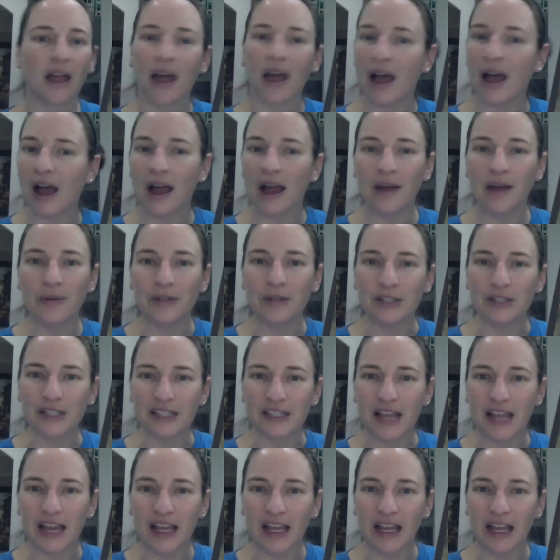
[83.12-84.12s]
I was just
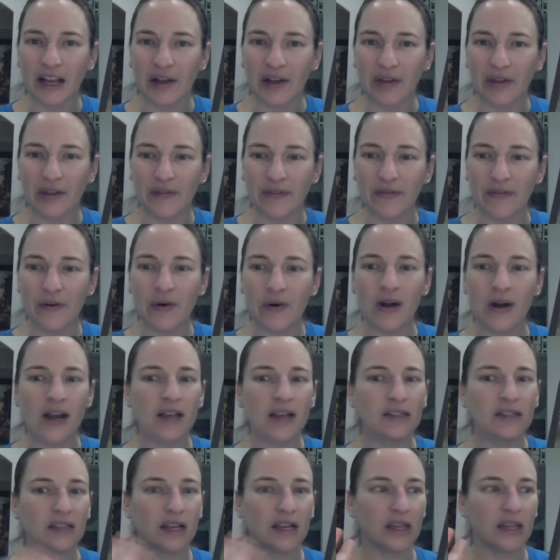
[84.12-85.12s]
hanging out in the
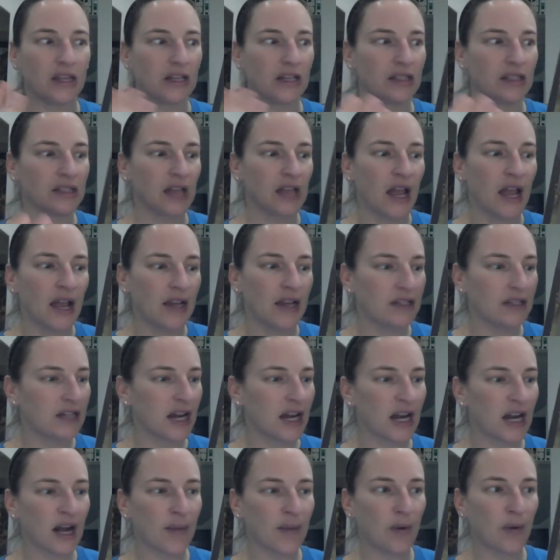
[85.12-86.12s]
forest, and this
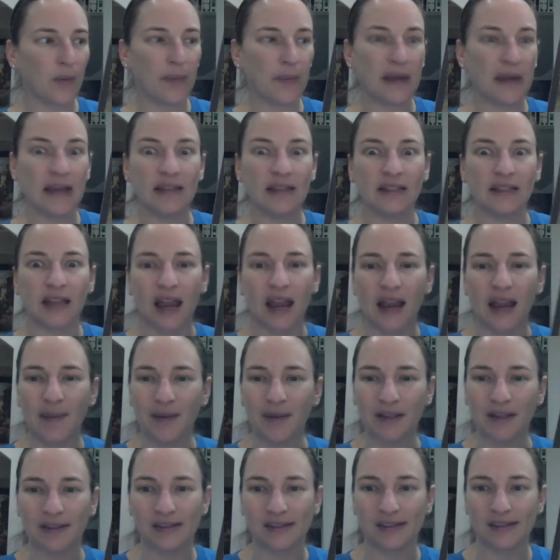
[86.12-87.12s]
terrible beast came
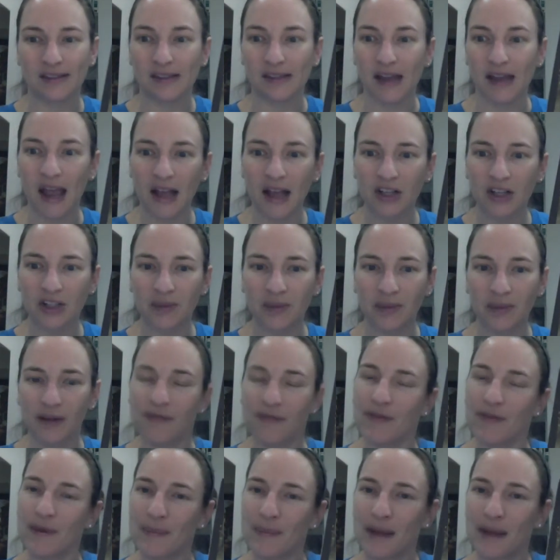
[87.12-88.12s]
and snatched me
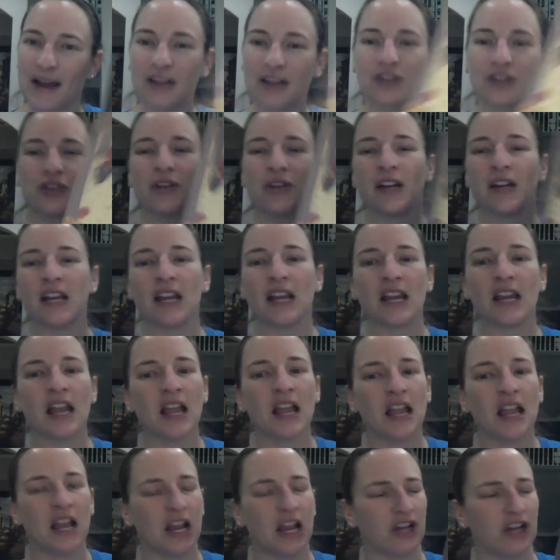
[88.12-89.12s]
from my tree,
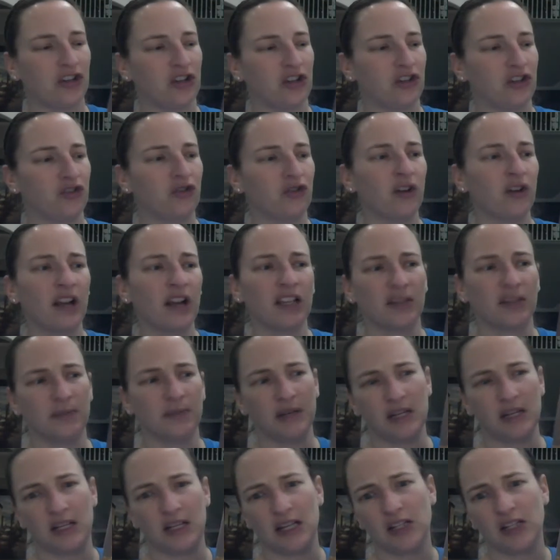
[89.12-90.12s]
and she dressed
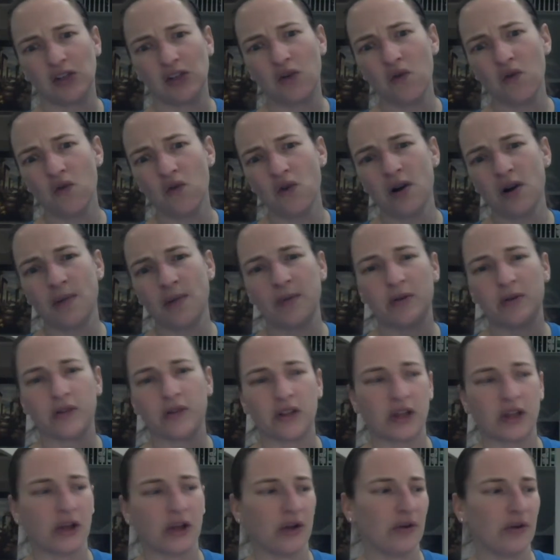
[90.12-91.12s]
me in these horrible
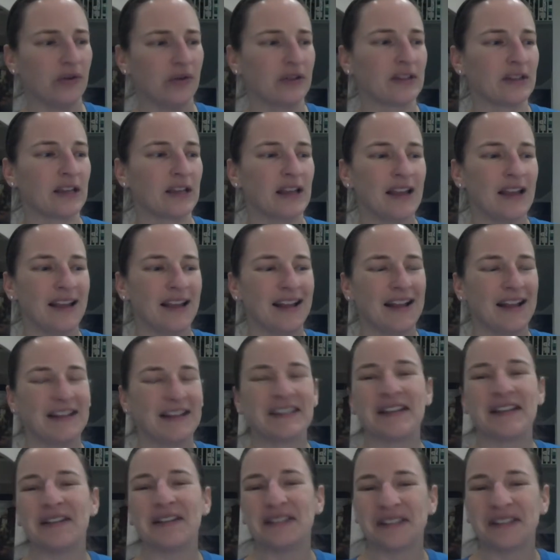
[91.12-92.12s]
clothes. And
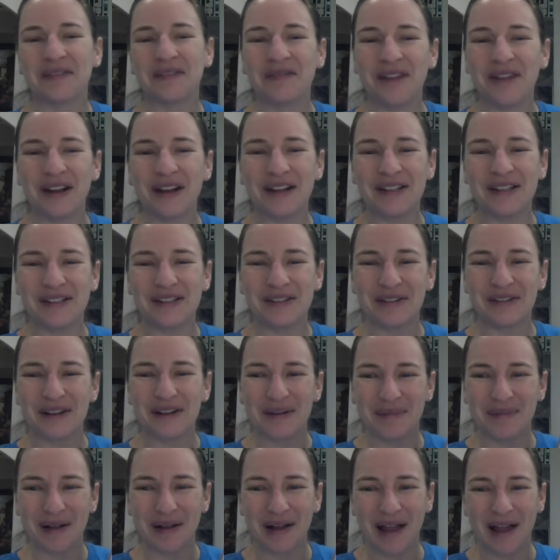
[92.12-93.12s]
so it's a funny story
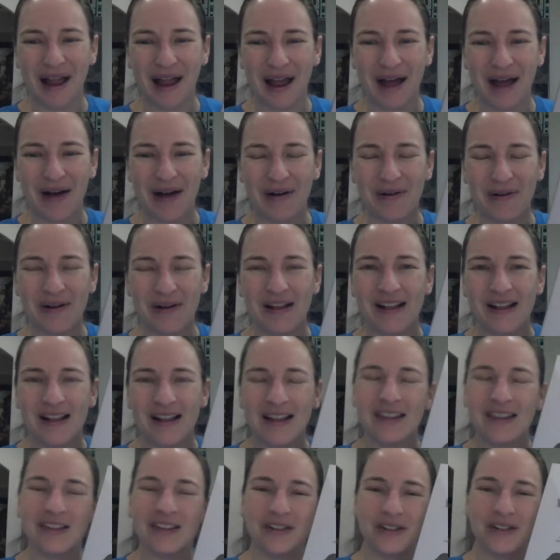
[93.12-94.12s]
about how
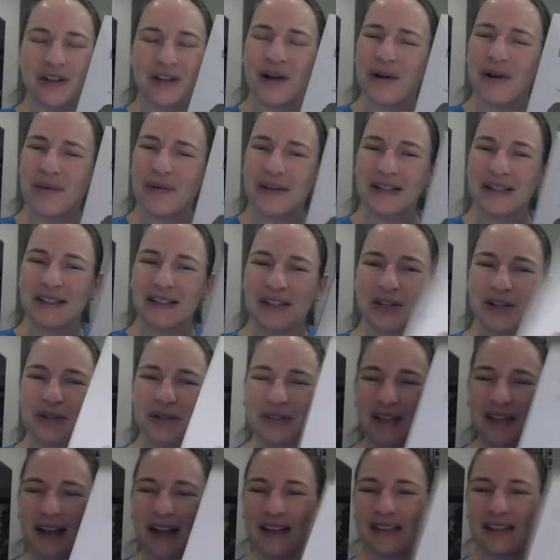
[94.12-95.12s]
there's always two
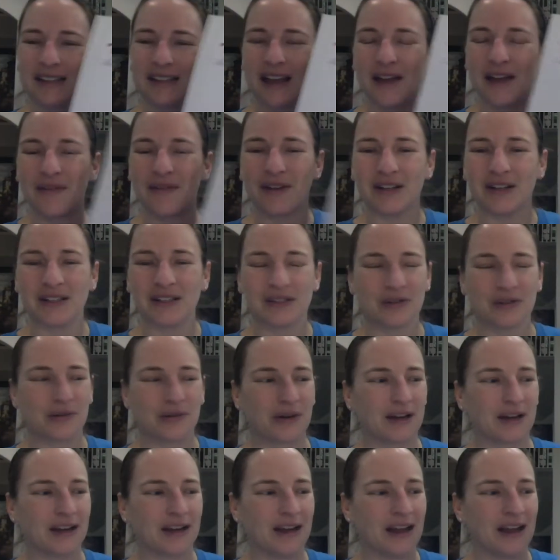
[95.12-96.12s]
sides to every
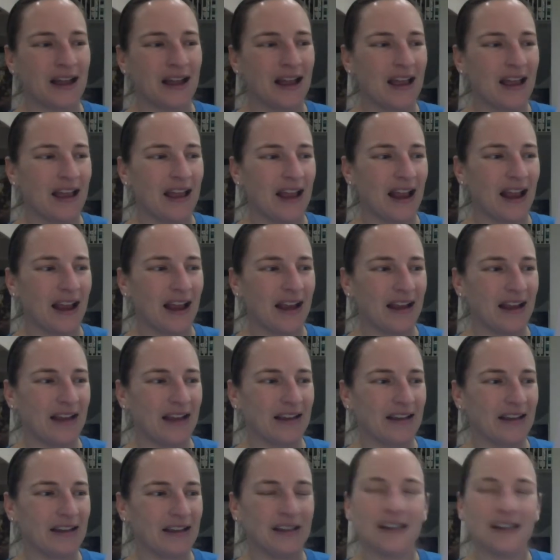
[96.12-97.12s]
story,
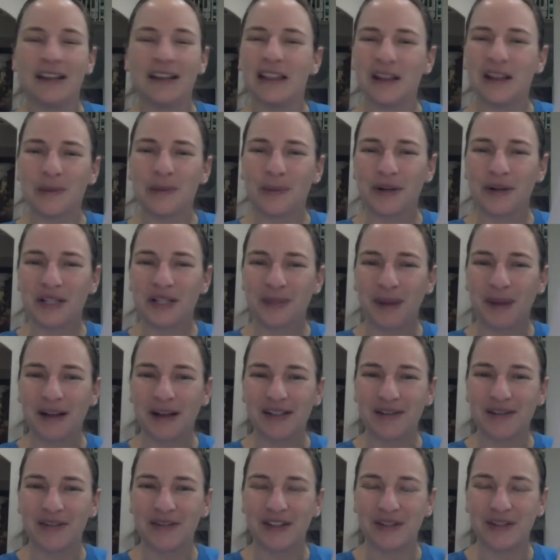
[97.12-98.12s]
and neither
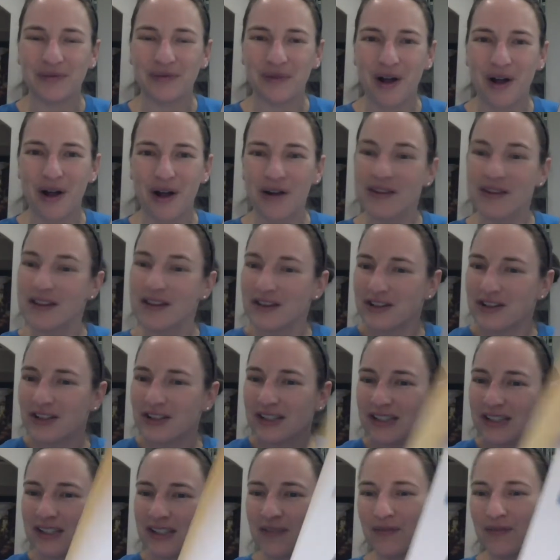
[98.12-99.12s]
perspective is wrong. They're
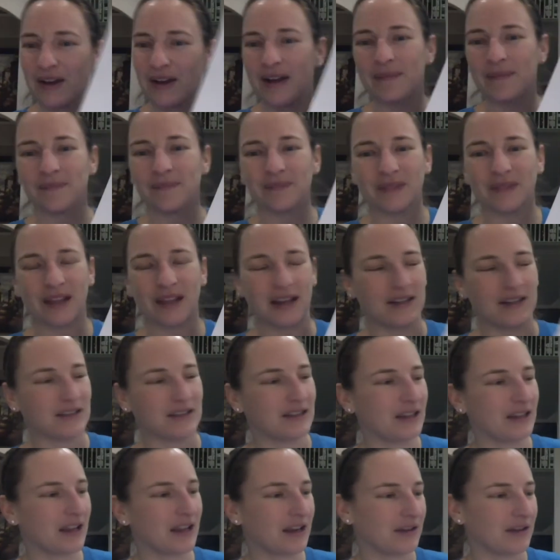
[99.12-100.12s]
just different. And
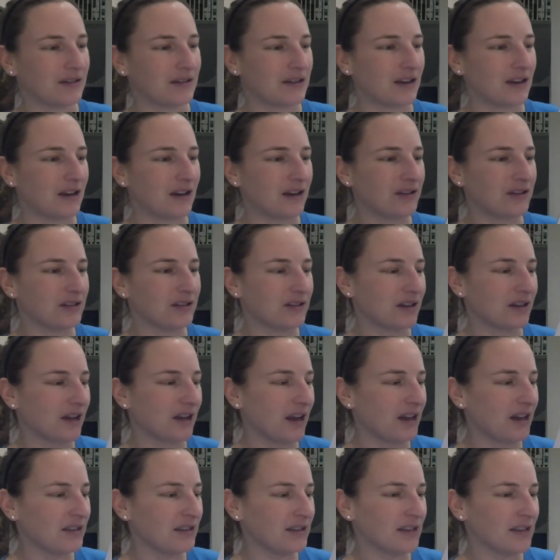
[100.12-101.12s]
it
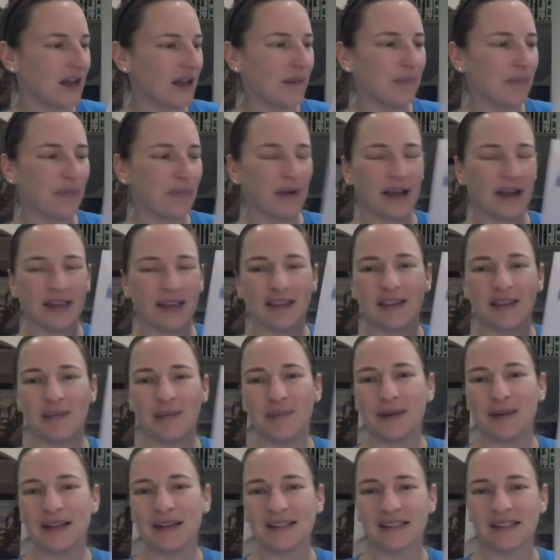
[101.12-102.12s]
ends up with the
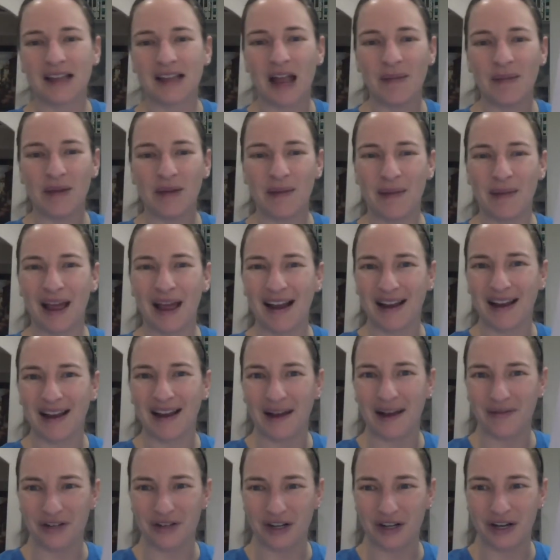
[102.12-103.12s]
beast coming back
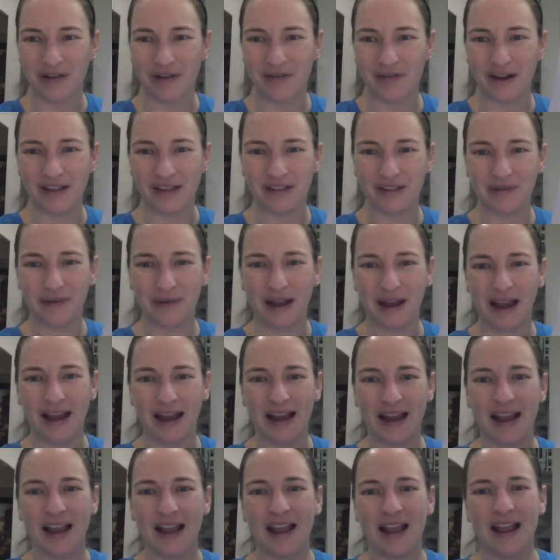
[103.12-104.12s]
after he runs away,
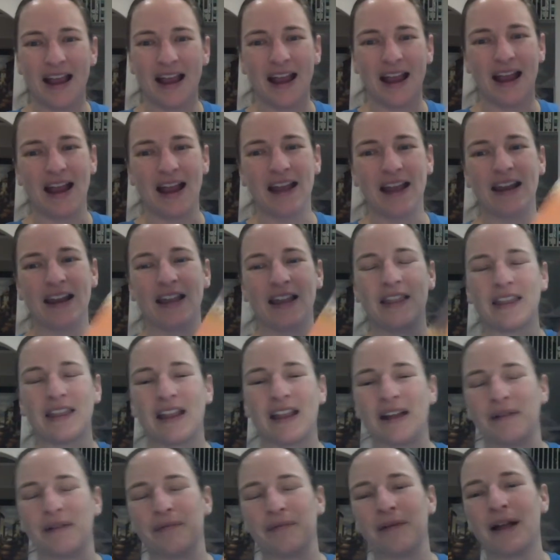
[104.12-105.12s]
and
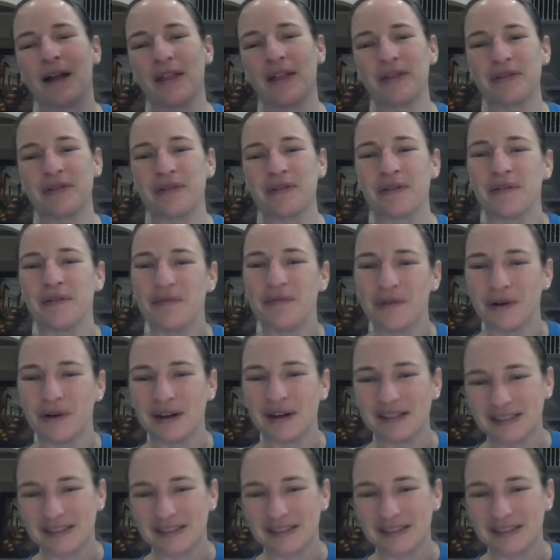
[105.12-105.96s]
they run through the forest